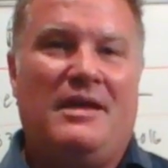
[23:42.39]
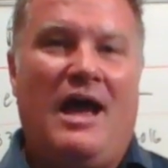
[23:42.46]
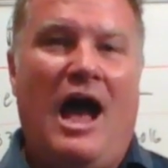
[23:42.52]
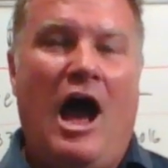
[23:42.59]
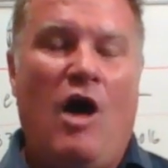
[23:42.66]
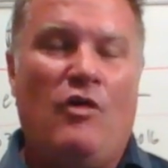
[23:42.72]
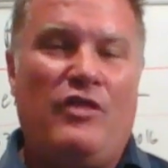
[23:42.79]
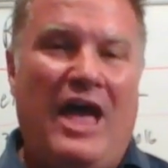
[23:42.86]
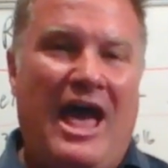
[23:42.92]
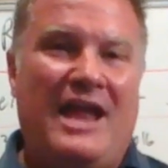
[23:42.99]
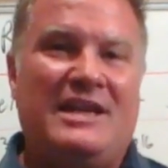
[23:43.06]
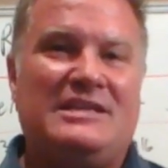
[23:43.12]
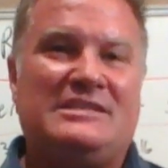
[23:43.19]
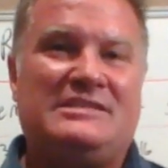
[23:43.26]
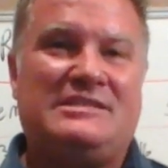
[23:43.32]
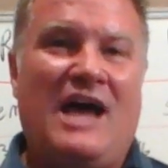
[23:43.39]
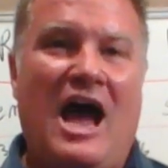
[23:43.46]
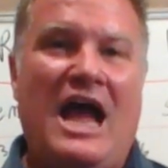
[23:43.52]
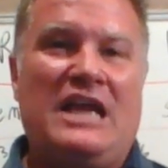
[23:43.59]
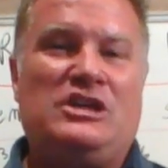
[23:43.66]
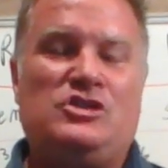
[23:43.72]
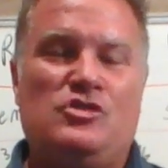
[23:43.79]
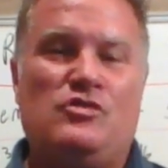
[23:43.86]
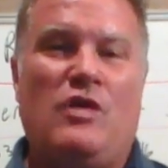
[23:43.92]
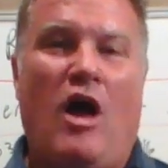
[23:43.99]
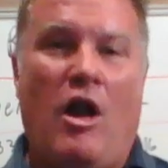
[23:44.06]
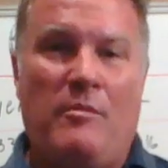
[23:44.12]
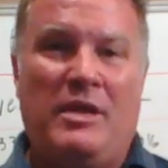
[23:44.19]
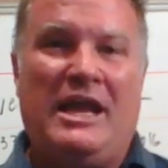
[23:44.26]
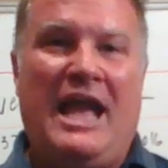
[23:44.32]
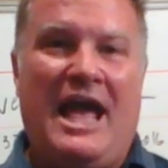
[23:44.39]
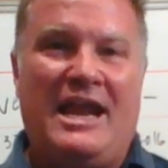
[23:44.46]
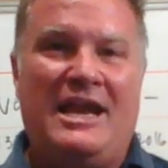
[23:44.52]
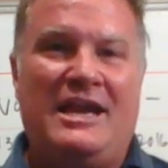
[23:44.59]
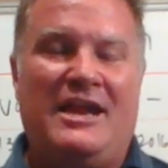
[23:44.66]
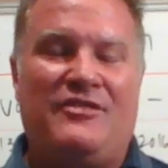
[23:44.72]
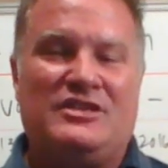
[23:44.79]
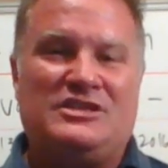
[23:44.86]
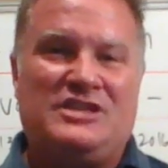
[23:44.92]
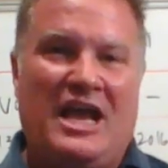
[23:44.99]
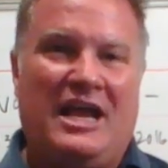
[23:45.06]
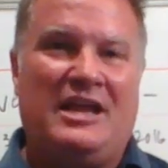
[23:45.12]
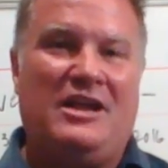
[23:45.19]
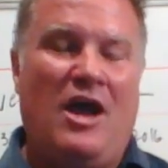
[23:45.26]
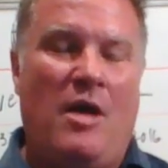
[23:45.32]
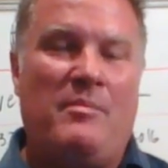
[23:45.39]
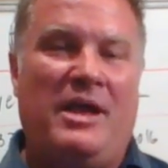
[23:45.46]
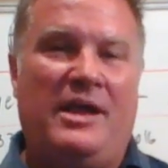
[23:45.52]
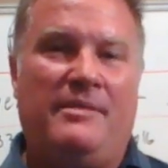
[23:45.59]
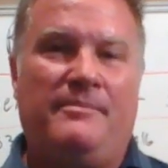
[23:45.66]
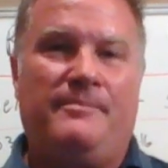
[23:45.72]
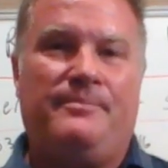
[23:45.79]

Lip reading: how that is tied to Armageddon and the second coming,